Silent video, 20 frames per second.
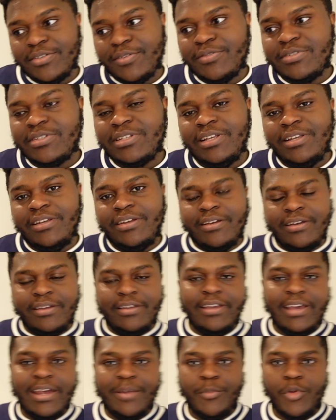obviously
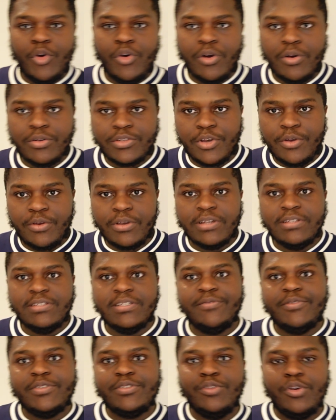you get more tokens.
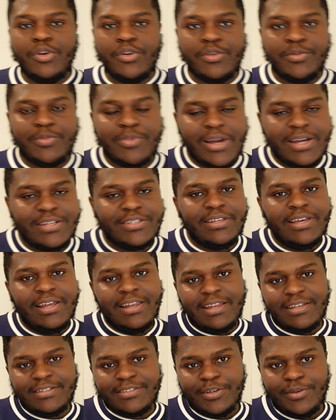If it's not a good price, you get
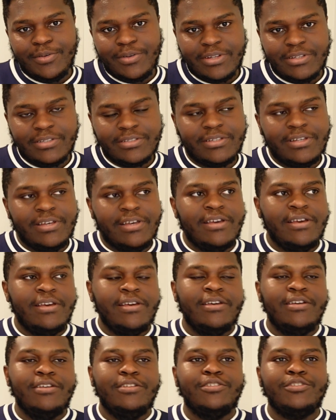less tokens.
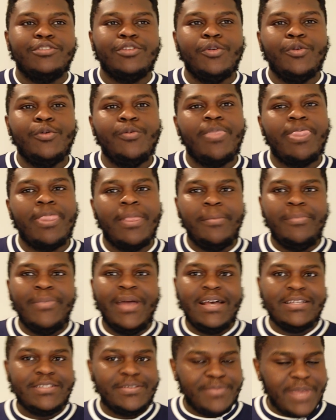So
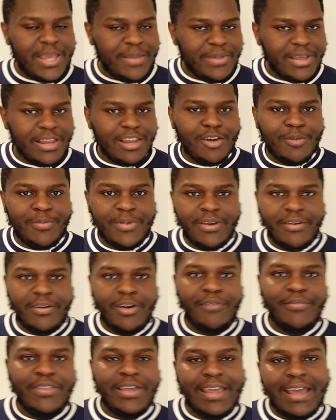that's maybe a little bit
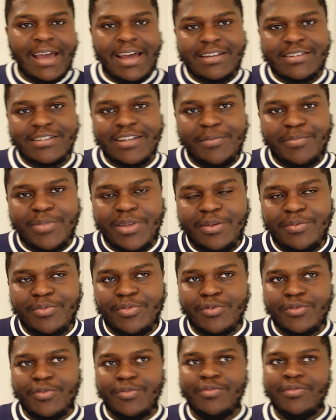of the catch that
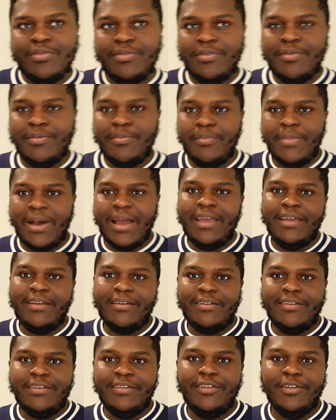people might,
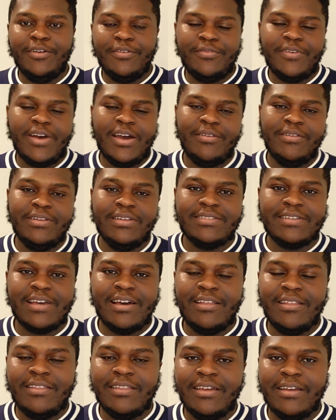find with this
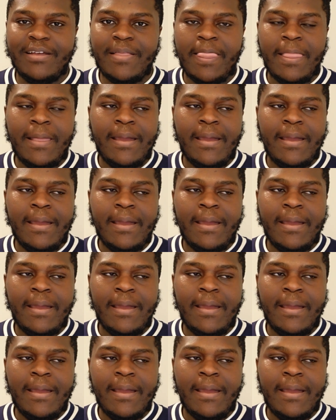kind of thing.